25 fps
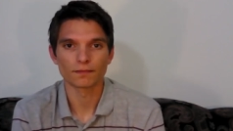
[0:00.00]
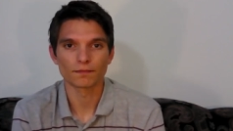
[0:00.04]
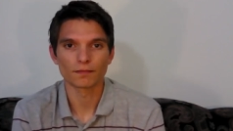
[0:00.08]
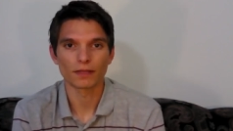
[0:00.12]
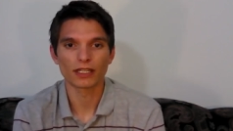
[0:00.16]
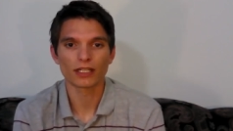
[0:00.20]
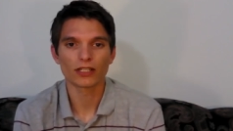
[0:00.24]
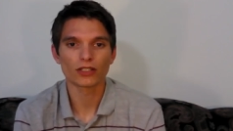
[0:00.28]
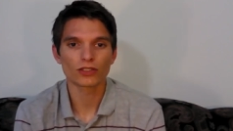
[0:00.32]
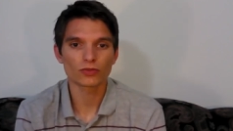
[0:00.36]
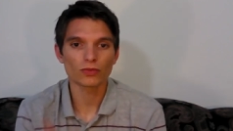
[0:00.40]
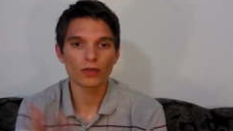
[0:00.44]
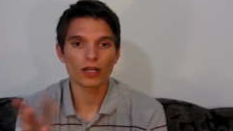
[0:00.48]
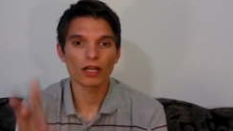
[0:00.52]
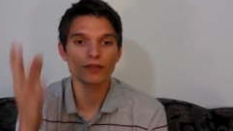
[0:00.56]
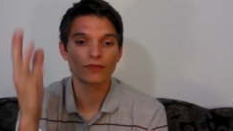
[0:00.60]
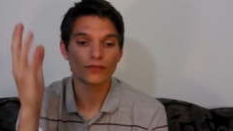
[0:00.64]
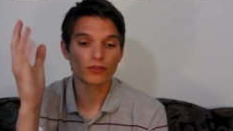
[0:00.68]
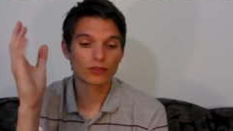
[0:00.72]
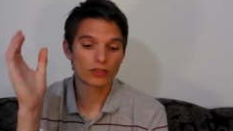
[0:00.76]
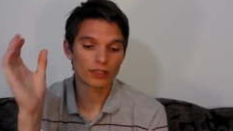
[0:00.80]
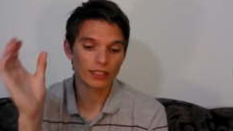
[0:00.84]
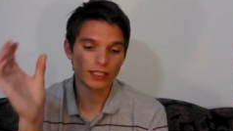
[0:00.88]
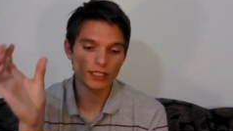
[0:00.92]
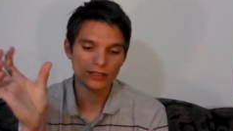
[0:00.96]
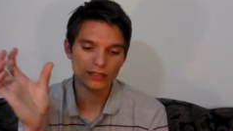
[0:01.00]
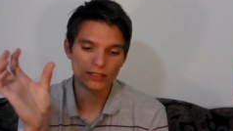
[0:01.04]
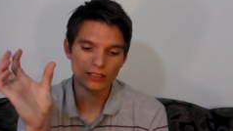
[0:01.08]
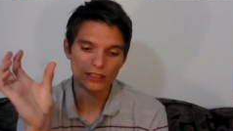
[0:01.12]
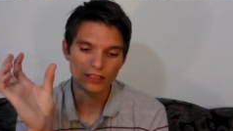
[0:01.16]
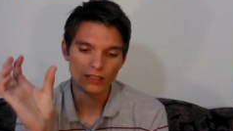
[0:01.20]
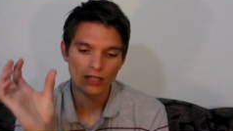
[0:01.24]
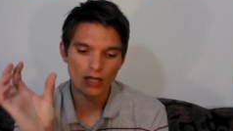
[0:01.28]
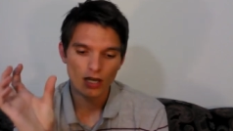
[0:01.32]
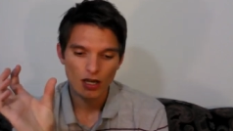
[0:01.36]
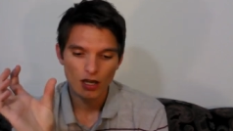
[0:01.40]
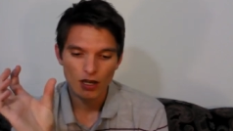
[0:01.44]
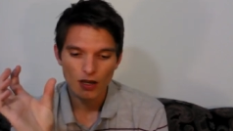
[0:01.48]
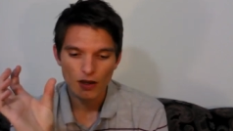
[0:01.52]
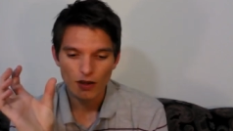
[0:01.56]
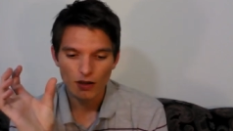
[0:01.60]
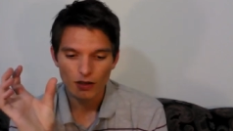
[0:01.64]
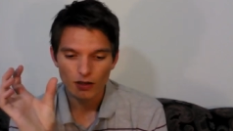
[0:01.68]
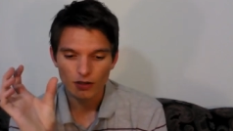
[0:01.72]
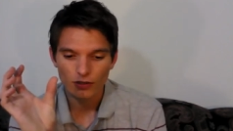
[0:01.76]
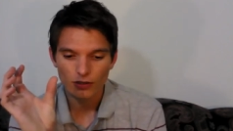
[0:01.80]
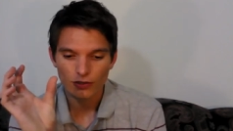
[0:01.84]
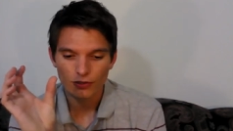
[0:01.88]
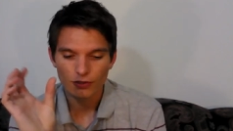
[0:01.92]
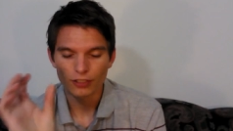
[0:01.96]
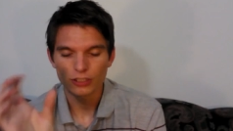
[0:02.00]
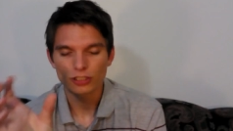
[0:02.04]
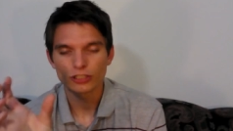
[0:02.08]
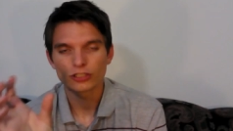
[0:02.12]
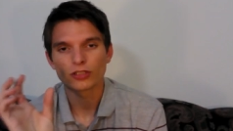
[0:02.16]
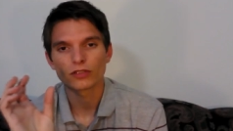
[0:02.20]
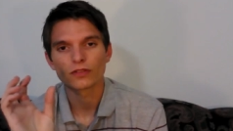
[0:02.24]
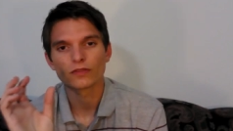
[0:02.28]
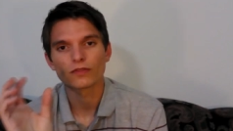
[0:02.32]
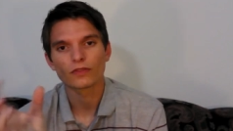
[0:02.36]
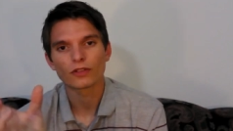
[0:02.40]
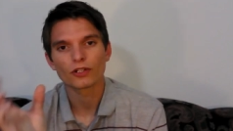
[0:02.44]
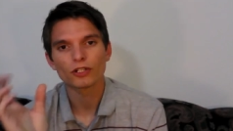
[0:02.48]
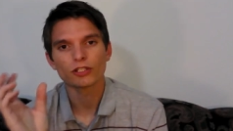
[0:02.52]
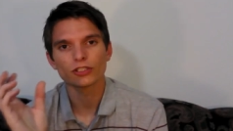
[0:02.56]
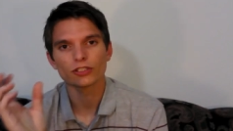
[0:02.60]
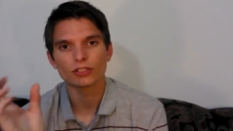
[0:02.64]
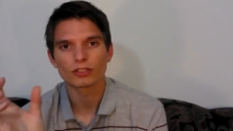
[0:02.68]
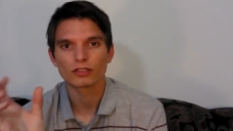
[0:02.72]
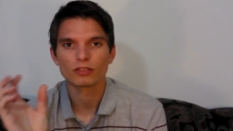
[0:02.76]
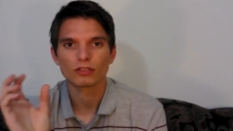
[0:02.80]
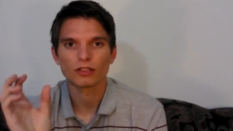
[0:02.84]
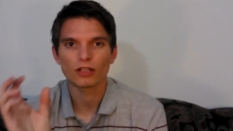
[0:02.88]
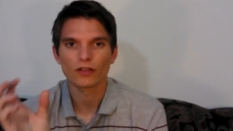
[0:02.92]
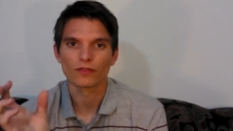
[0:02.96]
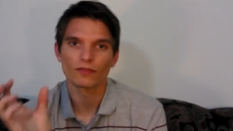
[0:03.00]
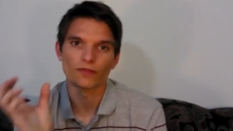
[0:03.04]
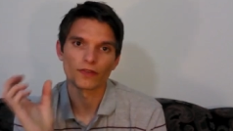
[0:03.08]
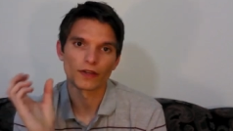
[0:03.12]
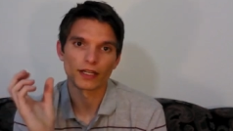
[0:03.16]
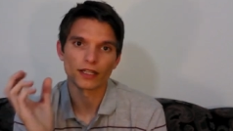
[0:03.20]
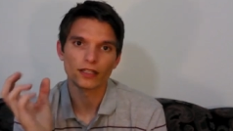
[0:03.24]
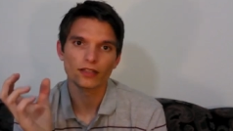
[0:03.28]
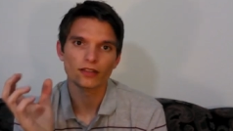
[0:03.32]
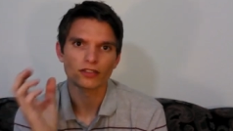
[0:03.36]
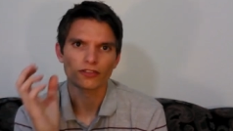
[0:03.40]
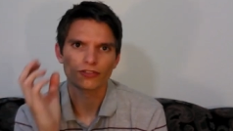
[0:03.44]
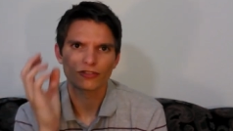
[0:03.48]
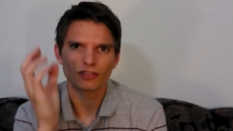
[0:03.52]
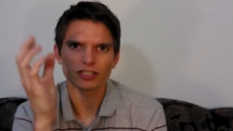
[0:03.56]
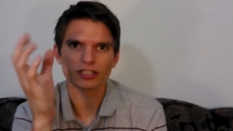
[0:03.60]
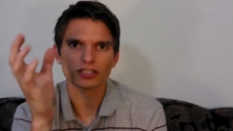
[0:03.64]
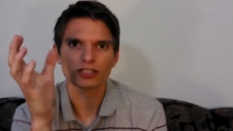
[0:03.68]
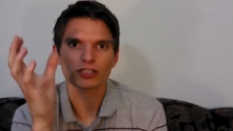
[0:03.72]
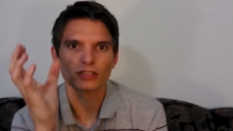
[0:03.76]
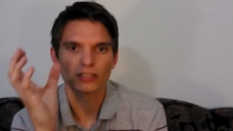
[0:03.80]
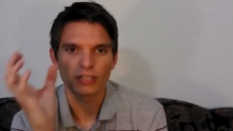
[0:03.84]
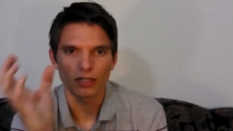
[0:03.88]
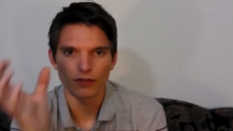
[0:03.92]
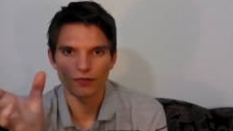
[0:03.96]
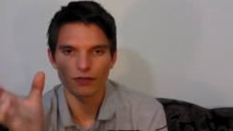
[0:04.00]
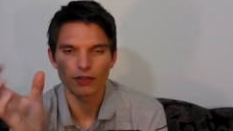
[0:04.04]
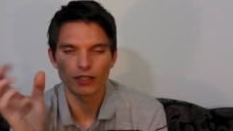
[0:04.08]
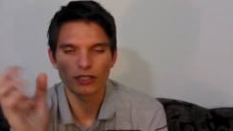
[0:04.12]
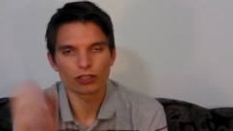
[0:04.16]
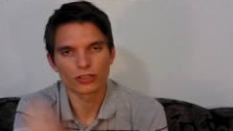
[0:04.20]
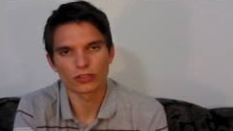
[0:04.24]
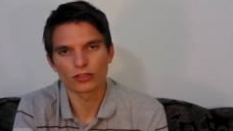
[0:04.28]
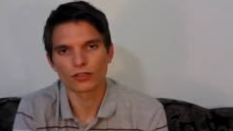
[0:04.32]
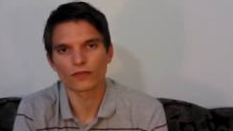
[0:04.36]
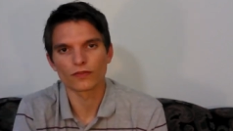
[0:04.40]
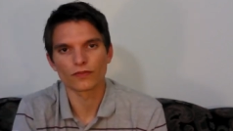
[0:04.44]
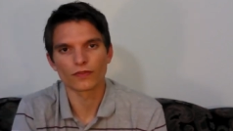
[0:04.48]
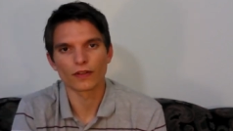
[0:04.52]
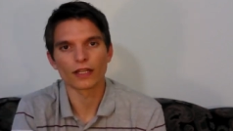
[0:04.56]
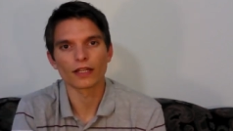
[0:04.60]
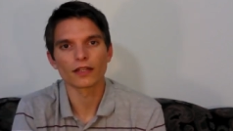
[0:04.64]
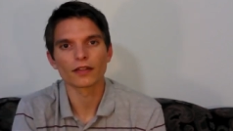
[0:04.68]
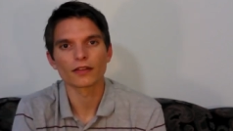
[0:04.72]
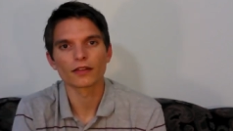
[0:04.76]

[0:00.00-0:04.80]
And here's why. If you look at the Christian version of faith, the Christian definition of faith,